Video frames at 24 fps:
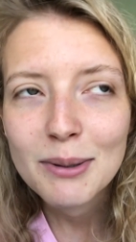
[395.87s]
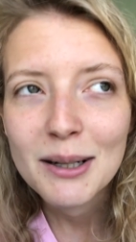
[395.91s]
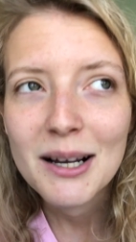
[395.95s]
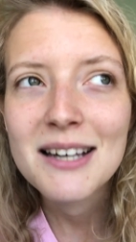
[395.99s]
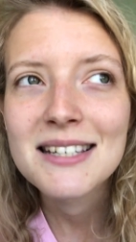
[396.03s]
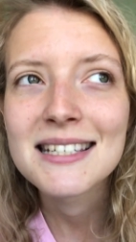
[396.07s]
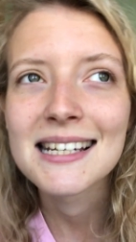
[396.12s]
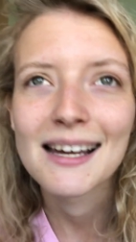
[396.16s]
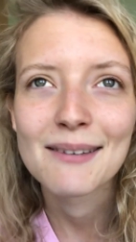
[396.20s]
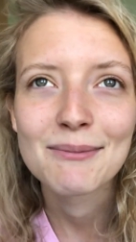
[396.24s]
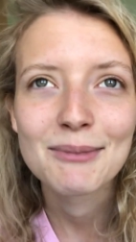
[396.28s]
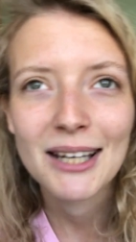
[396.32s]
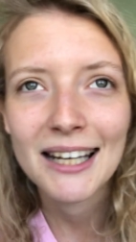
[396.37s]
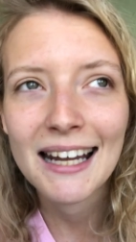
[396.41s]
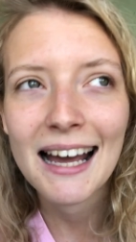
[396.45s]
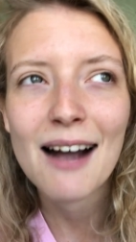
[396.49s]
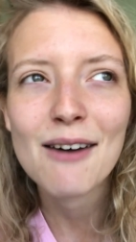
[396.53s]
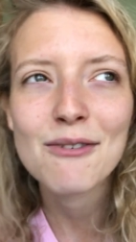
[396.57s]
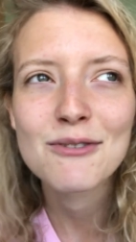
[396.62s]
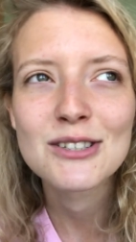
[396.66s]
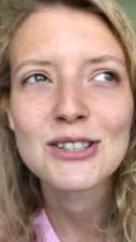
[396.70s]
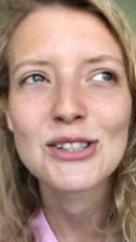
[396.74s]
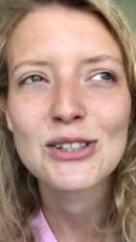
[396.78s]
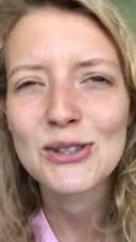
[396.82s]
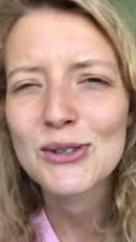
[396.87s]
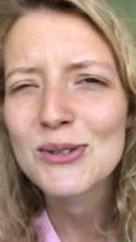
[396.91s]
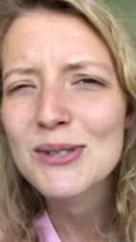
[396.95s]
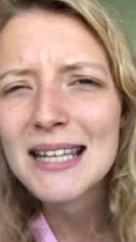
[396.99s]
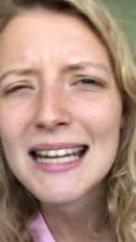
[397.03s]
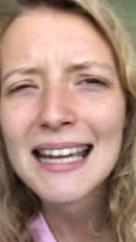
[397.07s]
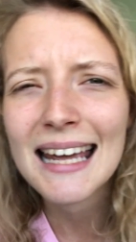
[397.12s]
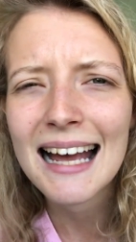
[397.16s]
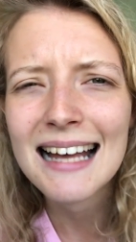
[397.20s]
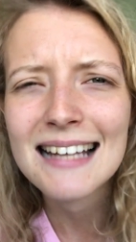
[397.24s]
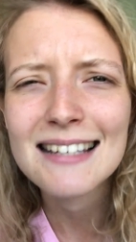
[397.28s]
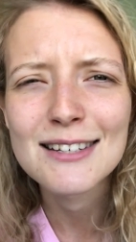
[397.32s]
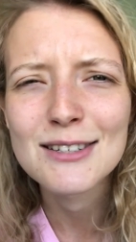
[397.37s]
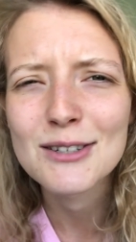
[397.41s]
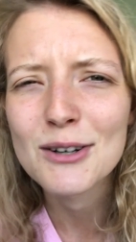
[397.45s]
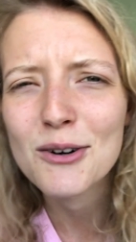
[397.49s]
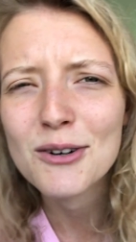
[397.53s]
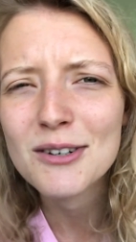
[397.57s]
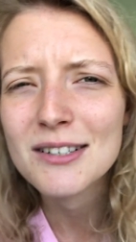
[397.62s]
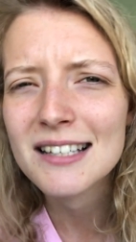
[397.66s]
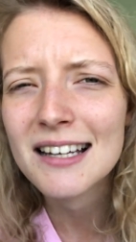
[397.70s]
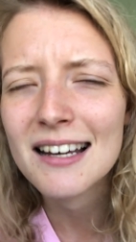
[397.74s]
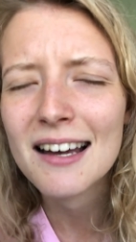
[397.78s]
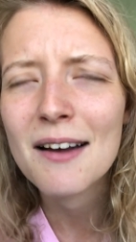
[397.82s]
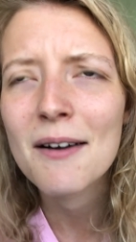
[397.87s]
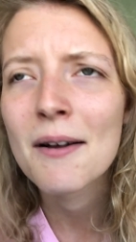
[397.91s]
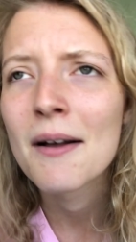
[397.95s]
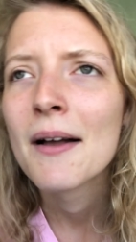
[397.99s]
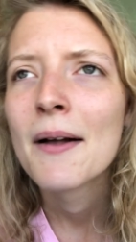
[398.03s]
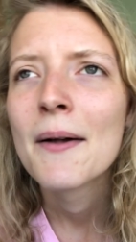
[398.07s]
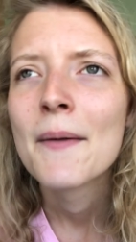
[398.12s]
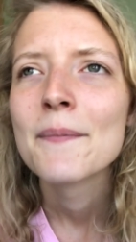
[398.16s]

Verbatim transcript: because I'm going to have to use it as a doctor.